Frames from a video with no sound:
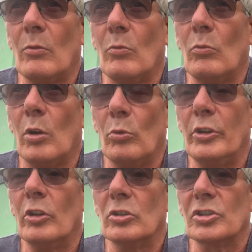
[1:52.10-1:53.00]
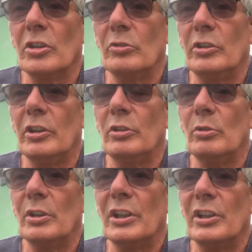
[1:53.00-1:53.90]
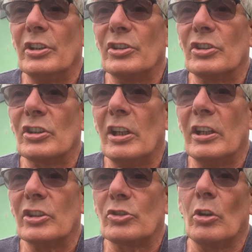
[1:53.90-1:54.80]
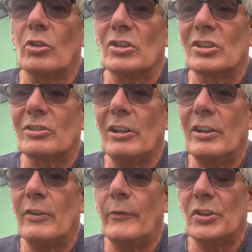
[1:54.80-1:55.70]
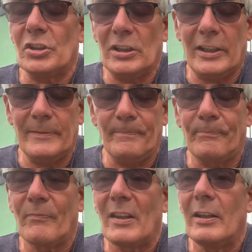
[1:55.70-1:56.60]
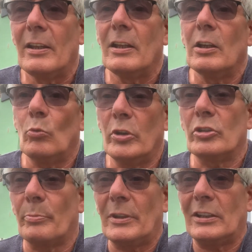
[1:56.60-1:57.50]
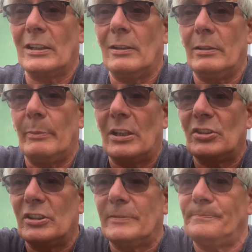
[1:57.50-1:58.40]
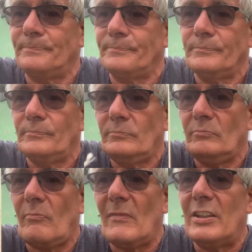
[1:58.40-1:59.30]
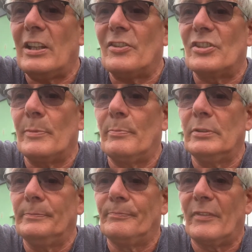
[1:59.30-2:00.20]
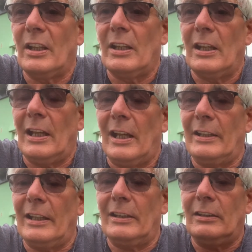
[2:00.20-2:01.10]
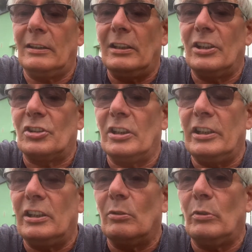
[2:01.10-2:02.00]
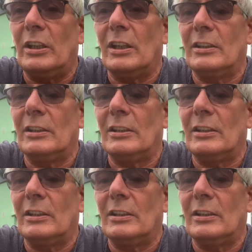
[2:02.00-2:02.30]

what we'd also do is strong strength fishing line. We dropped that down the mast, dead simple, and then literally we had